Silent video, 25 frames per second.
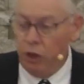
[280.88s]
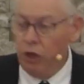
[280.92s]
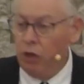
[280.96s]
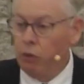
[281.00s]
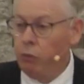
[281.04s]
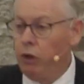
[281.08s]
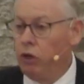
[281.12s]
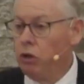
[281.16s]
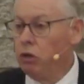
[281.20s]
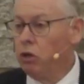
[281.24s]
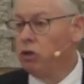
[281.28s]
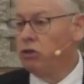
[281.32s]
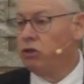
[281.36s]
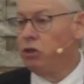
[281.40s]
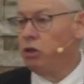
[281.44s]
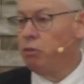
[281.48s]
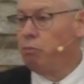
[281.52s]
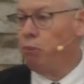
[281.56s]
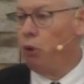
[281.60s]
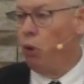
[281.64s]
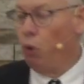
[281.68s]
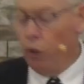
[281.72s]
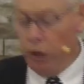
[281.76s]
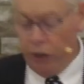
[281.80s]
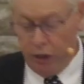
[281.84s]
we looked at
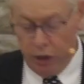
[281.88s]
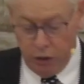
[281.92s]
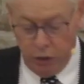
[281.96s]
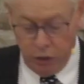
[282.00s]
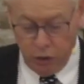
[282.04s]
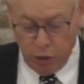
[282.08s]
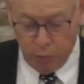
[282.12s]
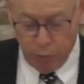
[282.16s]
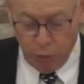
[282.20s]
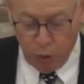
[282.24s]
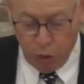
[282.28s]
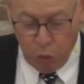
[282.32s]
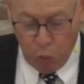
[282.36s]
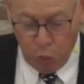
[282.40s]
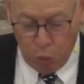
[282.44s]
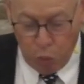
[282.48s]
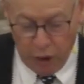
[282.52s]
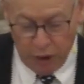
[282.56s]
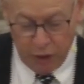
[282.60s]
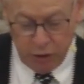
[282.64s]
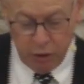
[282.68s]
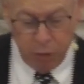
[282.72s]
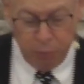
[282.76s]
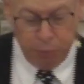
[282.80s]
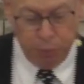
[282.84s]
point number
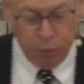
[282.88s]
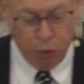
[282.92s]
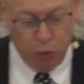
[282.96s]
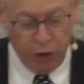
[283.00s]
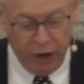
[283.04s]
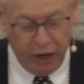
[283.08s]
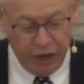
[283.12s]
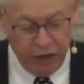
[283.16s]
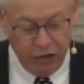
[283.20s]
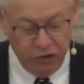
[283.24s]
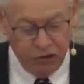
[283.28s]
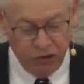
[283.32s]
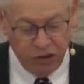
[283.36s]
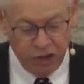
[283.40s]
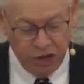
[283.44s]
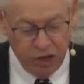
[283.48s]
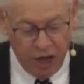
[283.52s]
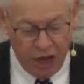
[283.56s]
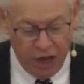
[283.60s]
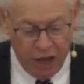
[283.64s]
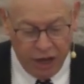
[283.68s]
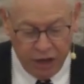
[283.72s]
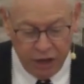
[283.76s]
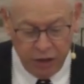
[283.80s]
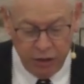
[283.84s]
one praise
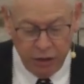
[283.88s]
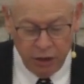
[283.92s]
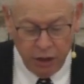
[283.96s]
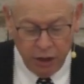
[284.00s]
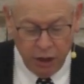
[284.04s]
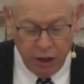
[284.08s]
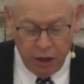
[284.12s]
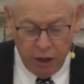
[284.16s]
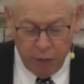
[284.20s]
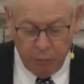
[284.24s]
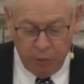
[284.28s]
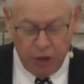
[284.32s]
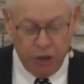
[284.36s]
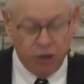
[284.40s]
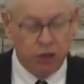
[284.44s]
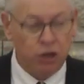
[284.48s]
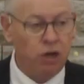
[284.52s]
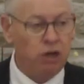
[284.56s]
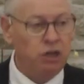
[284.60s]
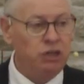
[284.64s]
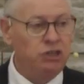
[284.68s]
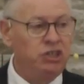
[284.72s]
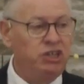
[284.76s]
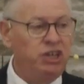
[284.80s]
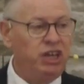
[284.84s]
God
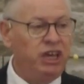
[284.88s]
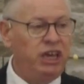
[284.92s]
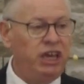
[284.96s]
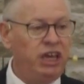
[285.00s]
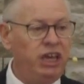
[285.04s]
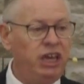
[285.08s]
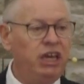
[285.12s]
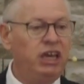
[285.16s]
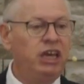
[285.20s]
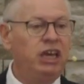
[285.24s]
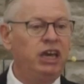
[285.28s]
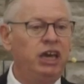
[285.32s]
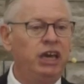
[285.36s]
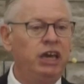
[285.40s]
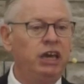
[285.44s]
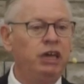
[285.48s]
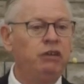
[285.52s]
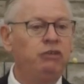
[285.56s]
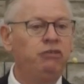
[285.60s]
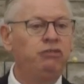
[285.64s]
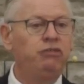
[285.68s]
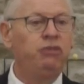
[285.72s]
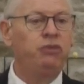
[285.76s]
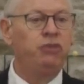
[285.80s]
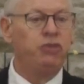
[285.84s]
because He
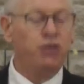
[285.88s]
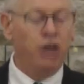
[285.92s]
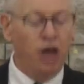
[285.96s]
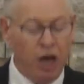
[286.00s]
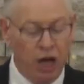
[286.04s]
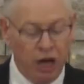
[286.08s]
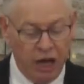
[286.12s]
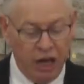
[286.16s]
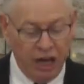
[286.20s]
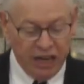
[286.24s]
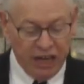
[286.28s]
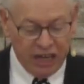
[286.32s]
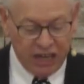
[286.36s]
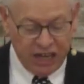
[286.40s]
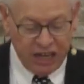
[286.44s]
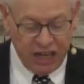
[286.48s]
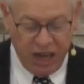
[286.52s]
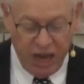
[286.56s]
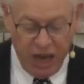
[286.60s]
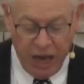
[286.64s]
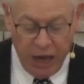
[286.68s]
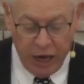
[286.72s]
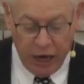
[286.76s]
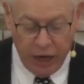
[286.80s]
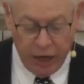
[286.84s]
is the
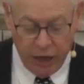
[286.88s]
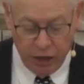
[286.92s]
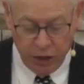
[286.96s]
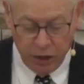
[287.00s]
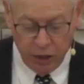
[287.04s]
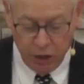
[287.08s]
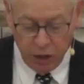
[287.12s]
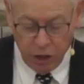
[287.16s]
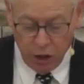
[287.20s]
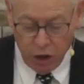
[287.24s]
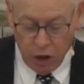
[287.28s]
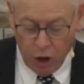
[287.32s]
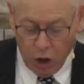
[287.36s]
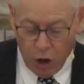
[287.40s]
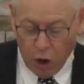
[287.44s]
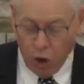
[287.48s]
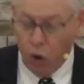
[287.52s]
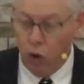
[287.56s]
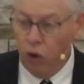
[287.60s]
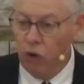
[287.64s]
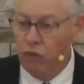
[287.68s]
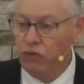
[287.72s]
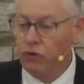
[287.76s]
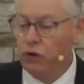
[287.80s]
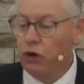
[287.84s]
King
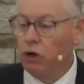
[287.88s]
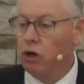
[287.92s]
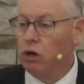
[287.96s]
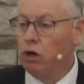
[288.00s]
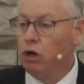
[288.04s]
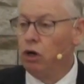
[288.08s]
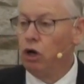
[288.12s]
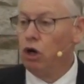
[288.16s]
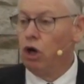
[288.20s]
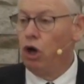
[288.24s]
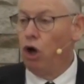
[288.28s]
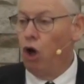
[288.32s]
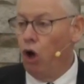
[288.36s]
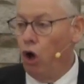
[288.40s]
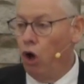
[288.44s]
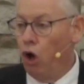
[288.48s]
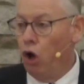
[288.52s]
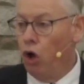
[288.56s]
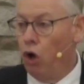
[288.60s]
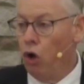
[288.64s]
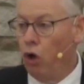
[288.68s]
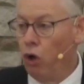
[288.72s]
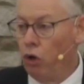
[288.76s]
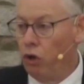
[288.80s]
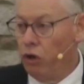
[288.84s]
over
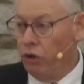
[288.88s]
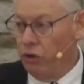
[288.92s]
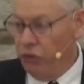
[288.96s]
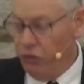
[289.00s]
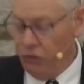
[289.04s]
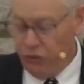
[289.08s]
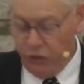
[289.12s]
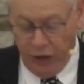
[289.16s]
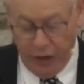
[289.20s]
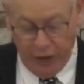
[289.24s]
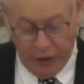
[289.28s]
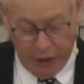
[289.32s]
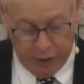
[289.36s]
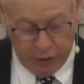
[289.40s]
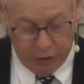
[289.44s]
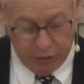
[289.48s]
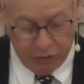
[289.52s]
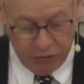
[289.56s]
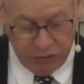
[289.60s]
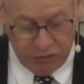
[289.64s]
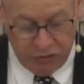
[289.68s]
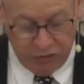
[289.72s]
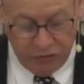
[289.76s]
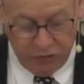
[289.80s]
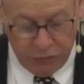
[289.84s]
all
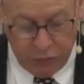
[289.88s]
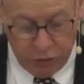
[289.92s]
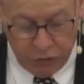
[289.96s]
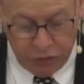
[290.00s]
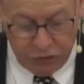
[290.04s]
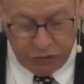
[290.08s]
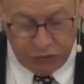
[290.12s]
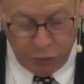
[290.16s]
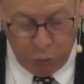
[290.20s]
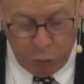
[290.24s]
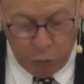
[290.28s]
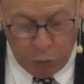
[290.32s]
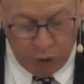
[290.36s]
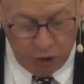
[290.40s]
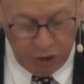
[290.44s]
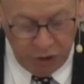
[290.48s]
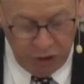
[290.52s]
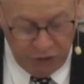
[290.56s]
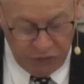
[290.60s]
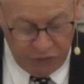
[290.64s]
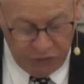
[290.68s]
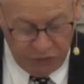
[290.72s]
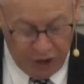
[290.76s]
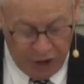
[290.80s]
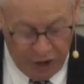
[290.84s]
things. Verse 1 to
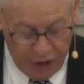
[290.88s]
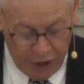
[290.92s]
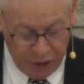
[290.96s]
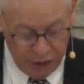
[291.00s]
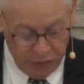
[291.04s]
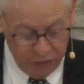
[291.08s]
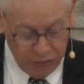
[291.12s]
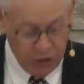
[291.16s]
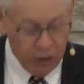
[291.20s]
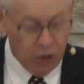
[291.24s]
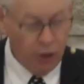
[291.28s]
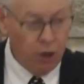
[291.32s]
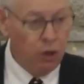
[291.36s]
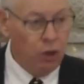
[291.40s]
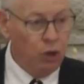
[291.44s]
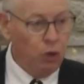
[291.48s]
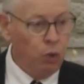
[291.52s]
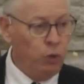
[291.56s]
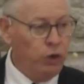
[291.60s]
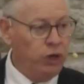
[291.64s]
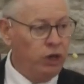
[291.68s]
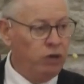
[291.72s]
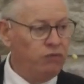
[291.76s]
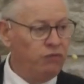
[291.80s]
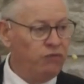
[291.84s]
5,
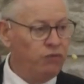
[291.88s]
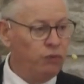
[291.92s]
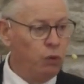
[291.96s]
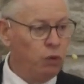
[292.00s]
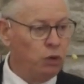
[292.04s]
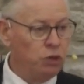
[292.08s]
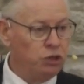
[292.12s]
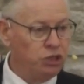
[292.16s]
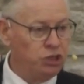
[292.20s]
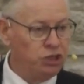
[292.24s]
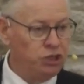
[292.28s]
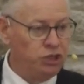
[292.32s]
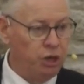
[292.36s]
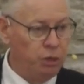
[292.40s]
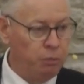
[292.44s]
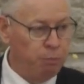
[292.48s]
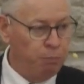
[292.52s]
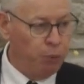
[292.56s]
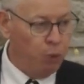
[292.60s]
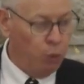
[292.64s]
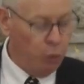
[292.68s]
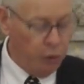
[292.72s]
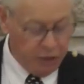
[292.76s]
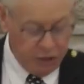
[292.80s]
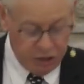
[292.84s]
we had four
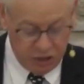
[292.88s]
subpoints